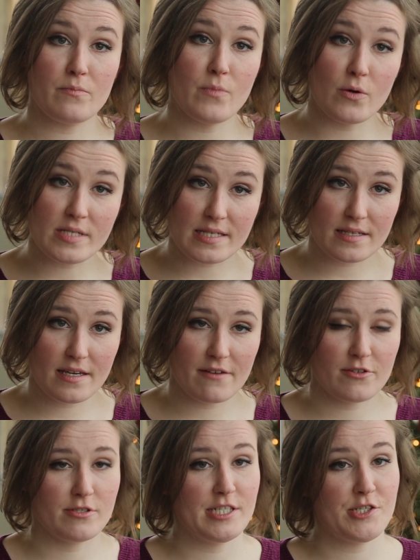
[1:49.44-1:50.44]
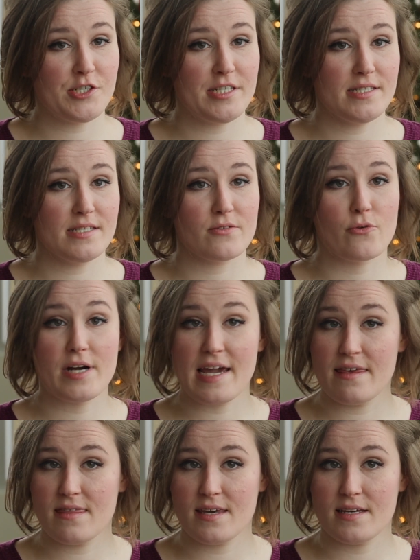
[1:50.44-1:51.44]
up mostly of Christians or
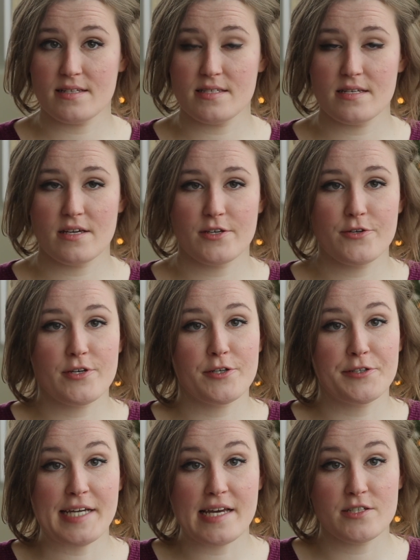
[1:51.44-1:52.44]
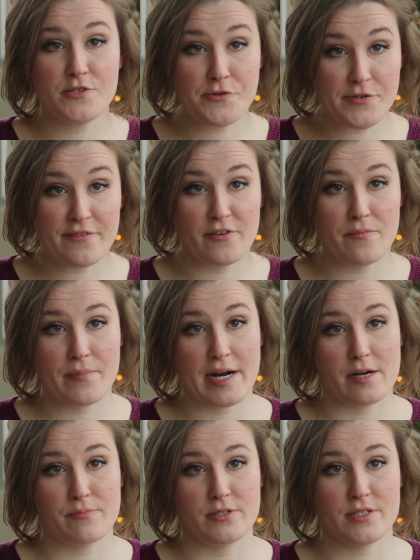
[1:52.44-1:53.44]
atheists, you can create two different
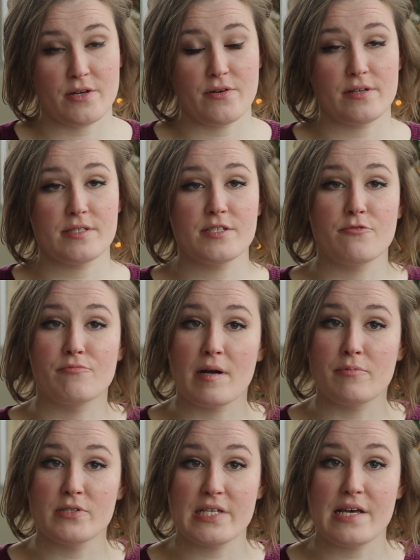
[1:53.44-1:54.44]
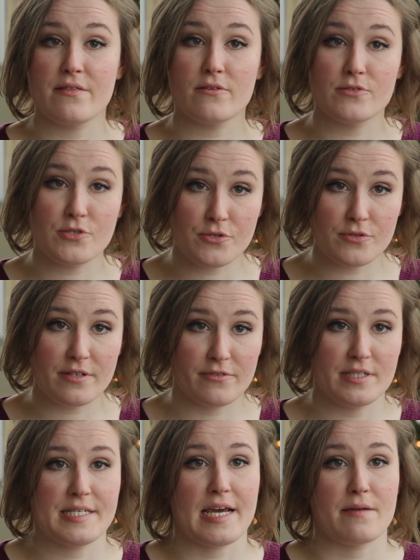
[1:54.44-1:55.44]
buyer personas to represent those two
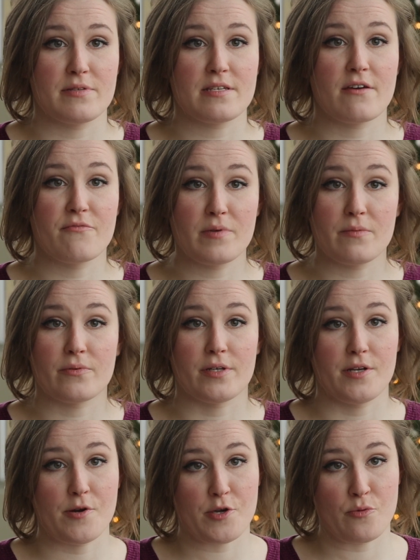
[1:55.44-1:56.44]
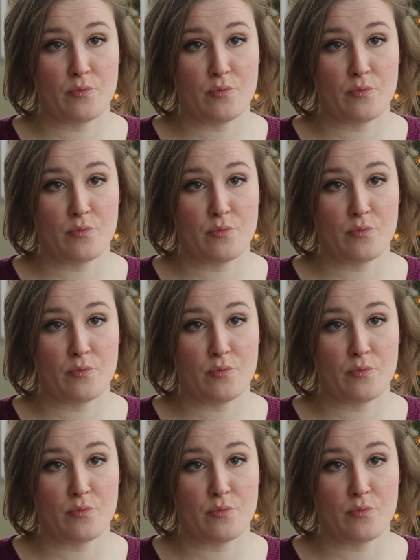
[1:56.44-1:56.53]
different types of people in your